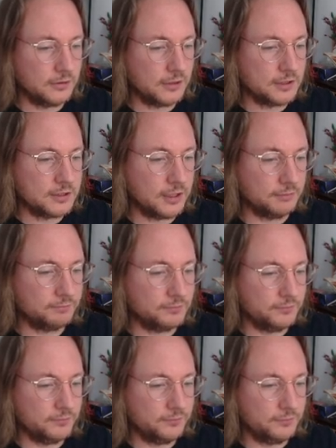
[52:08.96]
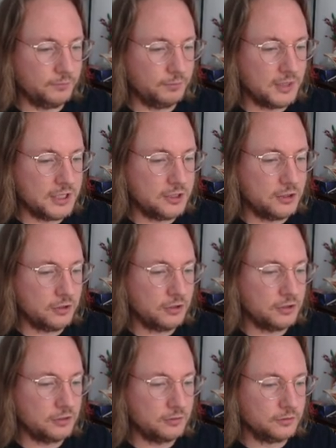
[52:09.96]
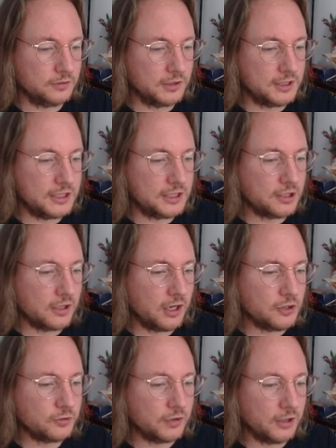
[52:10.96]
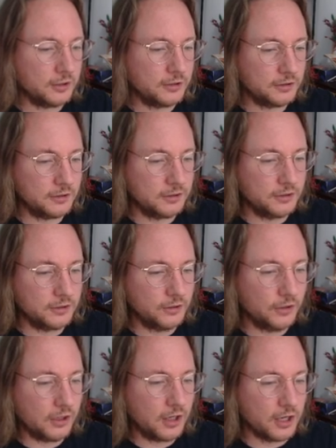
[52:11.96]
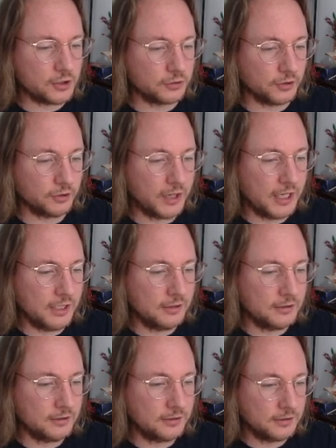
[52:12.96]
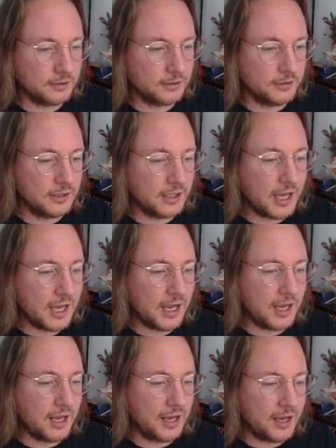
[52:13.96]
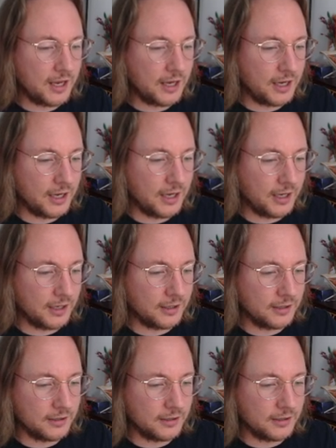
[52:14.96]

That's a beast dude. Is this a conjurer? You're a conjurer, right? Hey!